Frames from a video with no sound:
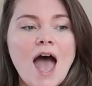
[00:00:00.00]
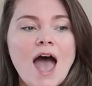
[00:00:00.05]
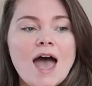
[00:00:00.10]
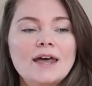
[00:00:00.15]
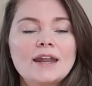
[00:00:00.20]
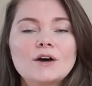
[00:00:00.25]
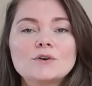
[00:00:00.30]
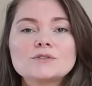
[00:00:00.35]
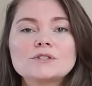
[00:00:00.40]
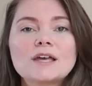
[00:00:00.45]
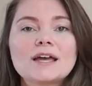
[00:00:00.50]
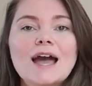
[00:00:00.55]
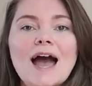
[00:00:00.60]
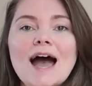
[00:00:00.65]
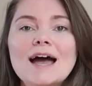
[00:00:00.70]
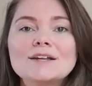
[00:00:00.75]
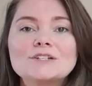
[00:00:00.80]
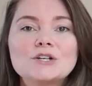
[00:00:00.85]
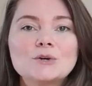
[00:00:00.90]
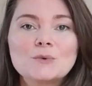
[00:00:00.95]
And I was like,
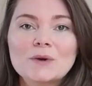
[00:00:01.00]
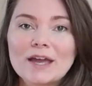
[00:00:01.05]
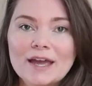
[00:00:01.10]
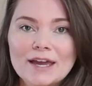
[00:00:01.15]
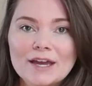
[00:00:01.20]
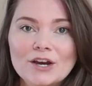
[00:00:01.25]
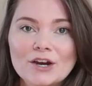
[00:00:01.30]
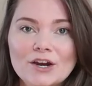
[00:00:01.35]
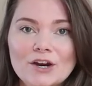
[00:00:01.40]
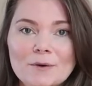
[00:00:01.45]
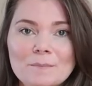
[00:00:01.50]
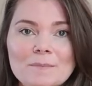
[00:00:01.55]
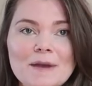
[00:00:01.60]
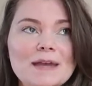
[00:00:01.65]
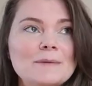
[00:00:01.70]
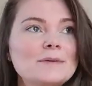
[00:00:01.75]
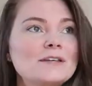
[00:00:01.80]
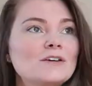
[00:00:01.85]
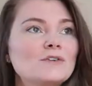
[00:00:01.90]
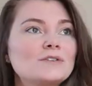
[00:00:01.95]
I don't care.
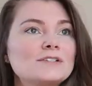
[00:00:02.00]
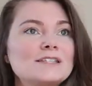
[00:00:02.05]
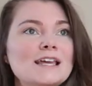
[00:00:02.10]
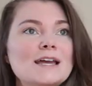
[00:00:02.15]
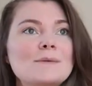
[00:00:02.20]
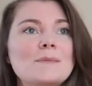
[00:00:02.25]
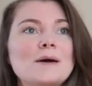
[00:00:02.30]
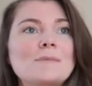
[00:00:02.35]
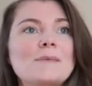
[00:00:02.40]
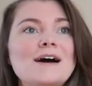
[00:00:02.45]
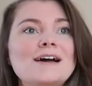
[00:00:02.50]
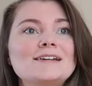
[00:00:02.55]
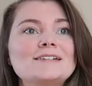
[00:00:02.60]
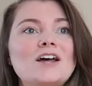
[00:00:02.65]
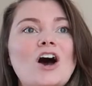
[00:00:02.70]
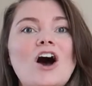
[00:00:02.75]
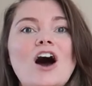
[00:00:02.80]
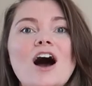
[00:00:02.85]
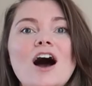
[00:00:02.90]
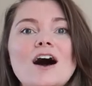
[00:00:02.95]
Maybe it'll take my
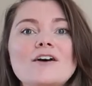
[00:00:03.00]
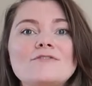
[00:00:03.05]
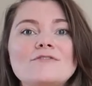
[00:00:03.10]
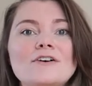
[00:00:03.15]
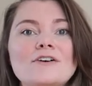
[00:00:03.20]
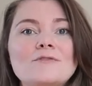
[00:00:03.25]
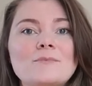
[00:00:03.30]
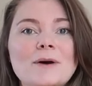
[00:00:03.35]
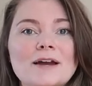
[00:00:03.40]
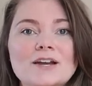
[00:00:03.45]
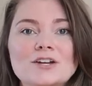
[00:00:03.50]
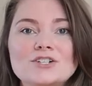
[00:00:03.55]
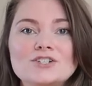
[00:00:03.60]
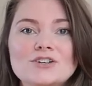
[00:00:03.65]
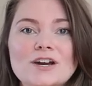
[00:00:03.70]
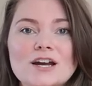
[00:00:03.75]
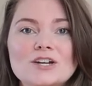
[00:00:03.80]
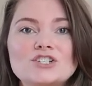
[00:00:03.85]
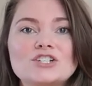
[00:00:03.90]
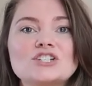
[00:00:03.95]
mind off of my
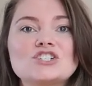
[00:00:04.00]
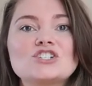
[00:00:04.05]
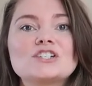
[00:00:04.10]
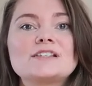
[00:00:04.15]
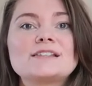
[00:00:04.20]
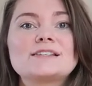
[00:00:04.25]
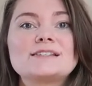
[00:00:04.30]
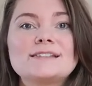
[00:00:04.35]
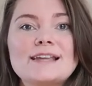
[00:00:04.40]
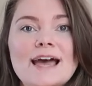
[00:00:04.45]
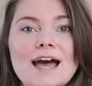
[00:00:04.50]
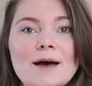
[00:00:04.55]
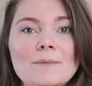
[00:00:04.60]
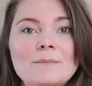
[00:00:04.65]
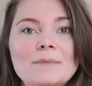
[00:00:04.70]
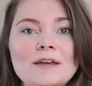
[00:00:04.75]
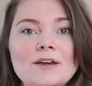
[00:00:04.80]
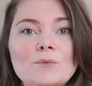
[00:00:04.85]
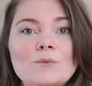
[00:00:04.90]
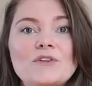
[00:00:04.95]
contraction. Just stab
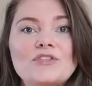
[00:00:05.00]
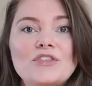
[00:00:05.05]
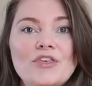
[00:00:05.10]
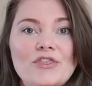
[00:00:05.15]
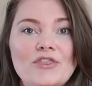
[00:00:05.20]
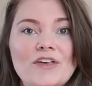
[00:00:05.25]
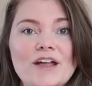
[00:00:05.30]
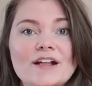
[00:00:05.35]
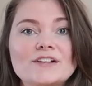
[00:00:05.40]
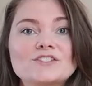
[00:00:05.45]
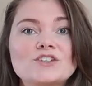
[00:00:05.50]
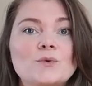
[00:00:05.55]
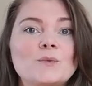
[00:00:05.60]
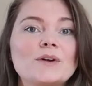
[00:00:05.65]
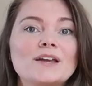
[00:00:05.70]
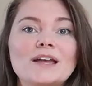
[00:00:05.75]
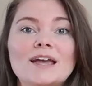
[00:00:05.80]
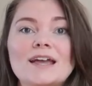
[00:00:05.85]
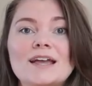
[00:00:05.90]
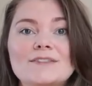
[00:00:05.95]
me with the thing so
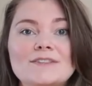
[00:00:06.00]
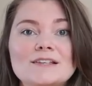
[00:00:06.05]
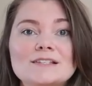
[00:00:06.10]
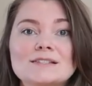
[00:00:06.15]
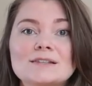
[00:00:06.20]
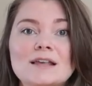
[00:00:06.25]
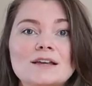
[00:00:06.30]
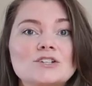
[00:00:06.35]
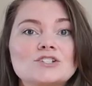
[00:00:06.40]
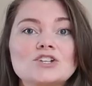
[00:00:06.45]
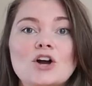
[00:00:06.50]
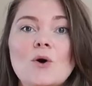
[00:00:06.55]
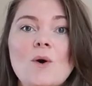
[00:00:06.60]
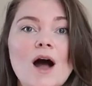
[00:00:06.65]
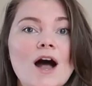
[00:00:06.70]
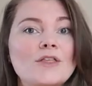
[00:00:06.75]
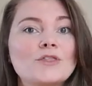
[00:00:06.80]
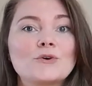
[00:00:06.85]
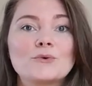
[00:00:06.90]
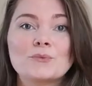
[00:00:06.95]
we can get this show
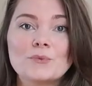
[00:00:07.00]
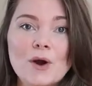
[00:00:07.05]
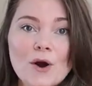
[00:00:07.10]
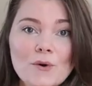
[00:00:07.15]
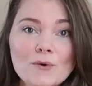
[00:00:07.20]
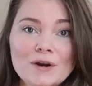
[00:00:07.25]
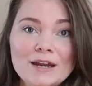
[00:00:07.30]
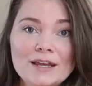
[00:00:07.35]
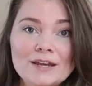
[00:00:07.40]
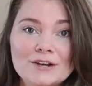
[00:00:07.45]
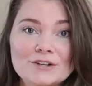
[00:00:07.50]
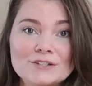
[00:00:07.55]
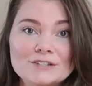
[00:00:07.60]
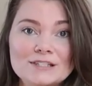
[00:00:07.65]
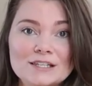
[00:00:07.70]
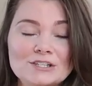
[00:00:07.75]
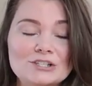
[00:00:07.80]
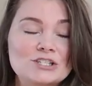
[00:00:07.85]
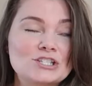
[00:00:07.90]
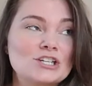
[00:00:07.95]
on the road here,
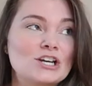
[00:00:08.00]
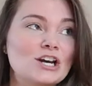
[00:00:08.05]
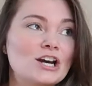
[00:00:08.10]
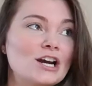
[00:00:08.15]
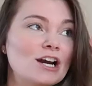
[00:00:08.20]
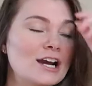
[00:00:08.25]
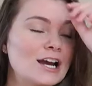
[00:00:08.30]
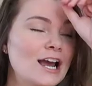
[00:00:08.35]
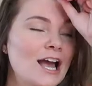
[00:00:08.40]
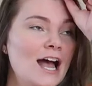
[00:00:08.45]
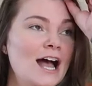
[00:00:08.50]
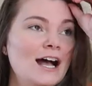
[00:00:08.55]
sister.